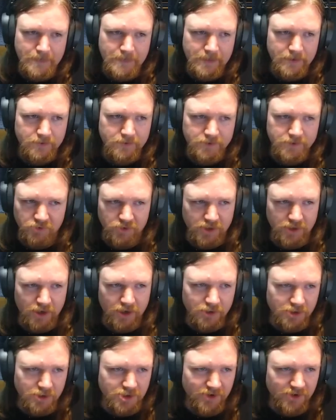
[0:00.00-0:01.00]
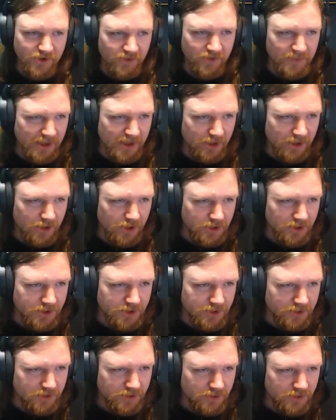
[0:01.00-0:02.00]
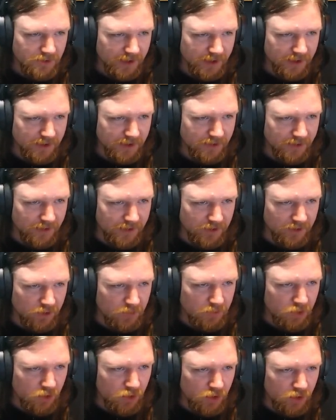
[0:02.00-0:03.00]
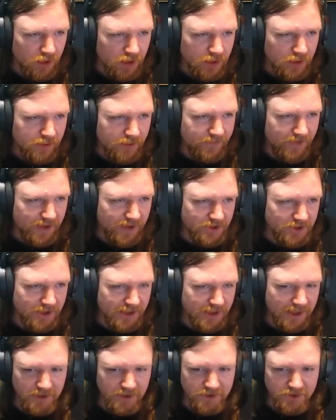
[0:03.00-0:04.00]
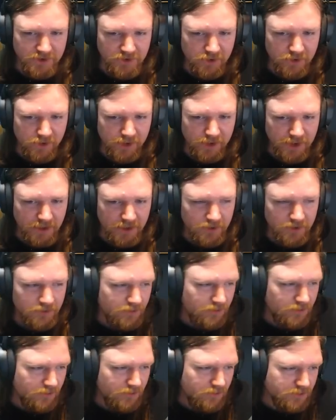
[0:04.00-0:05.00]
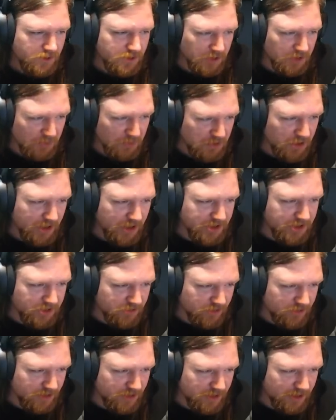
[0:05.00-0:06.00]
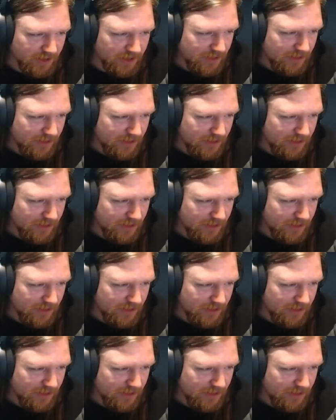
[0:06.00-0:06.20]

So regardless of how many I lost, I, I got more. In fact, I gained 9. So nine's your answer.